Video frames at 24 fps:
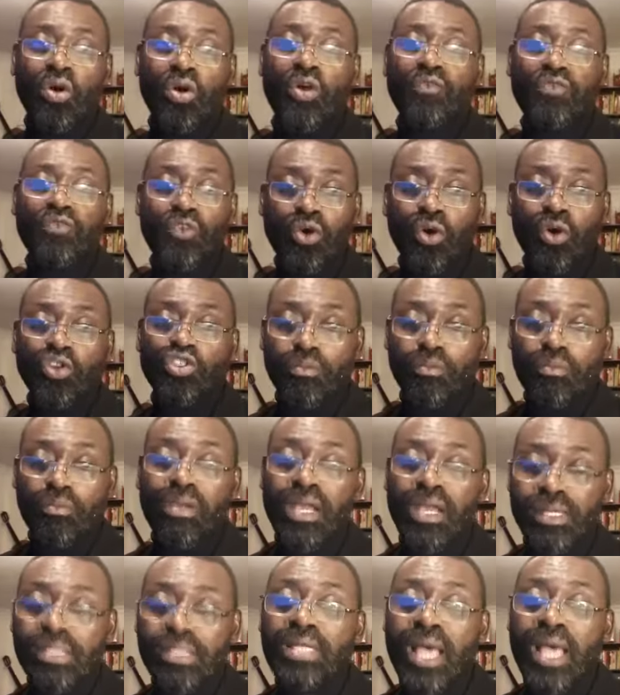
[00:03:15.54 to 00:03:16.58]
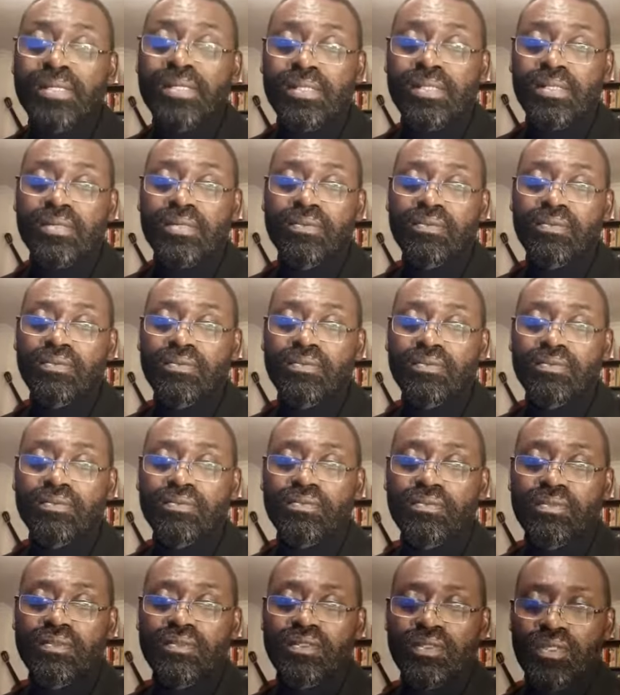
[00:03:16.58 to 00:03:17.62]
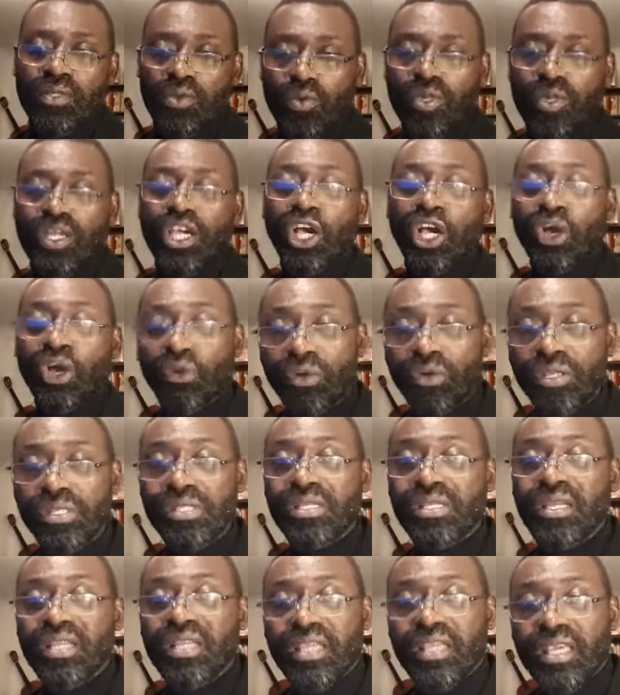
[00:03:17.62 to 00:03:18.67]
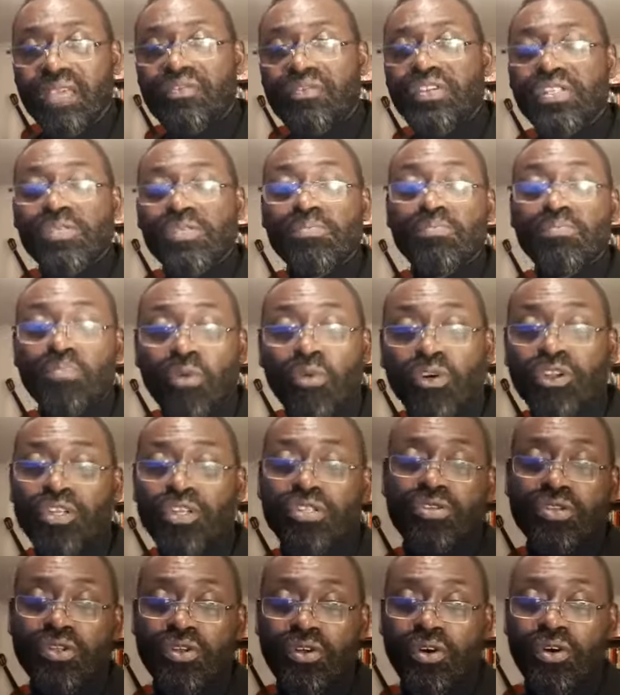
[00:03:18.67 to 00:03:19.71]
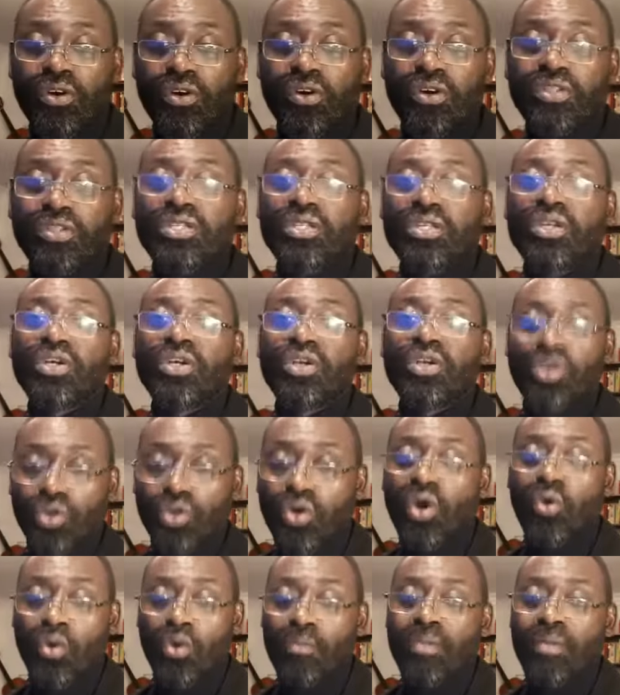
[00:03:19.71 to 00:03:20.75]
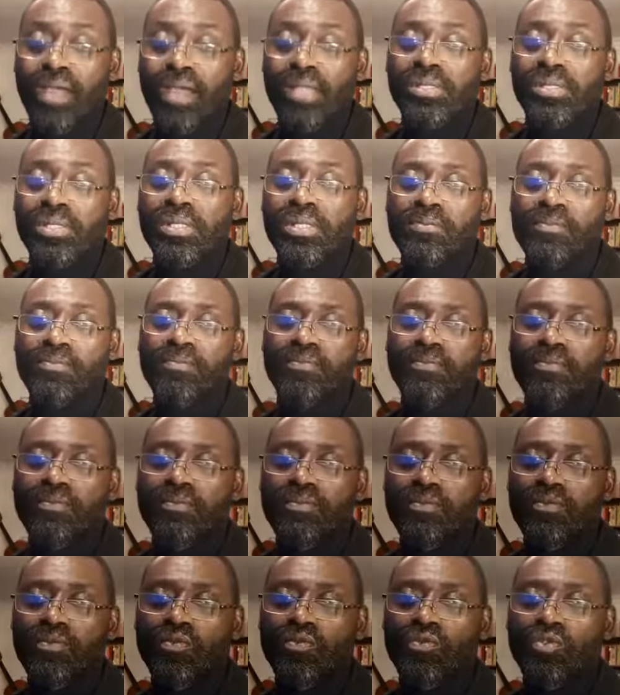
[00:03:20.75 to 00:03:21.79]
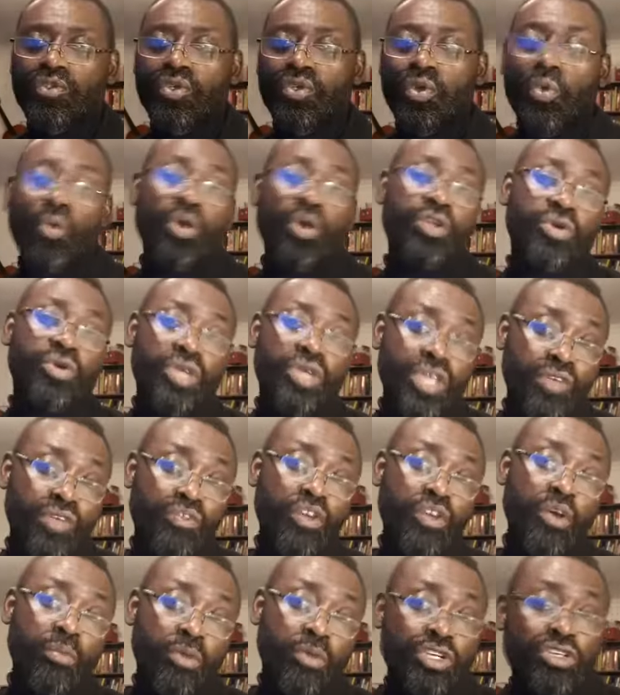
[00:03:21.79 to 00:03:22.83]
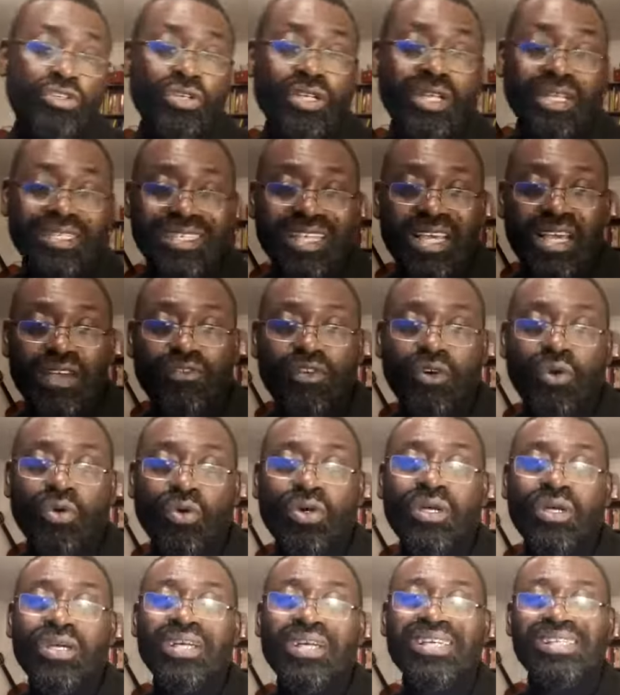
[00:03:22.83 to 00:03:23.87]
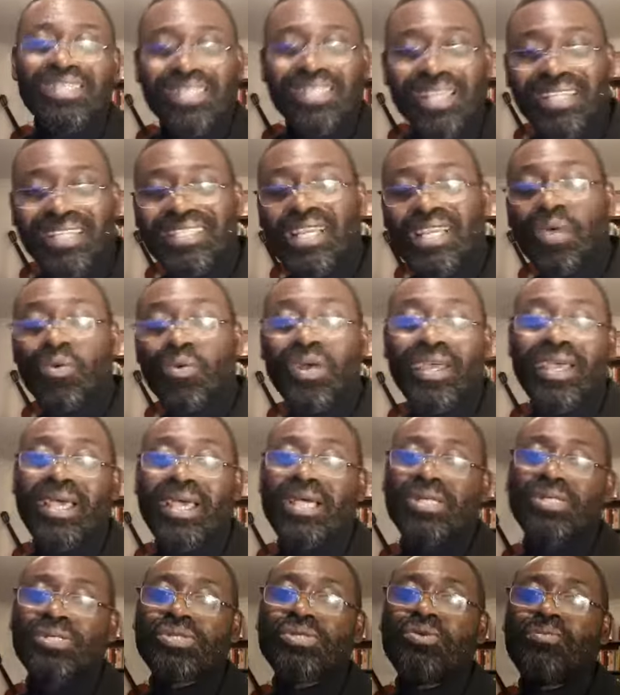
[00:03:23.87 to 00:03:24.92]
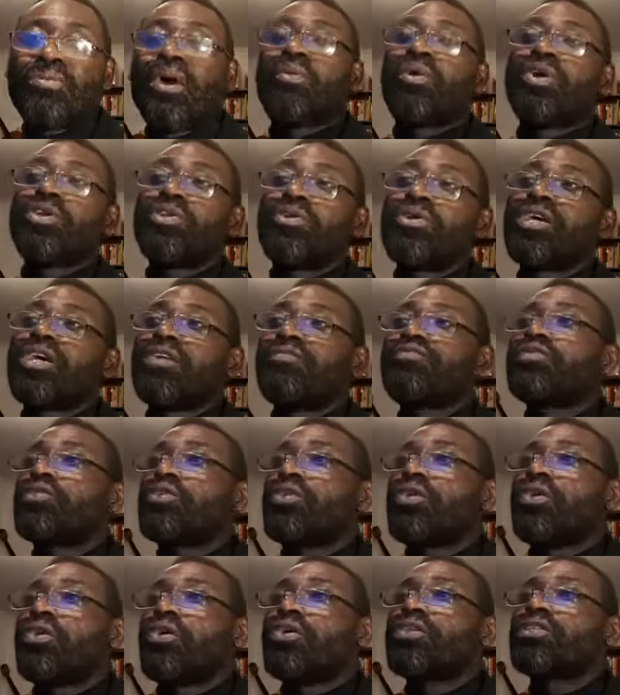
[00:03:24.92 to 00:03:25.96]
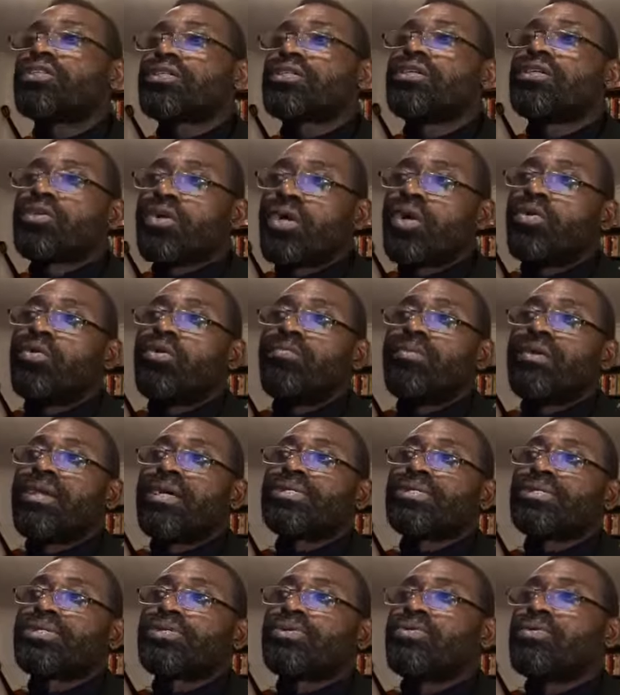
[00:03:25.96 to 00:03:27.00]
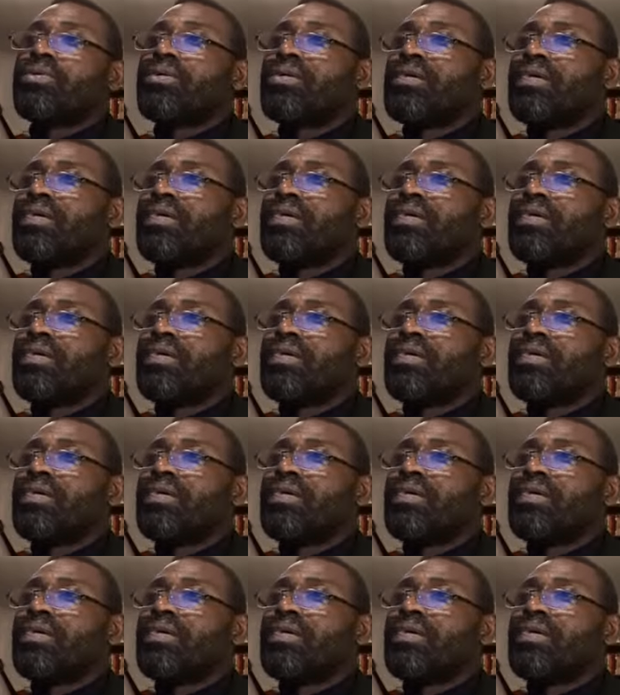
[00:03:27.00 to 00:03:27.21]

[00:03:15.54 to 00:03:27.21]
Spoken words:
of God to bless us. When a Christian gives his money to God, God will bless him. When you give your money to the devil, Satan will curse you. But when you give to God, God will bless you.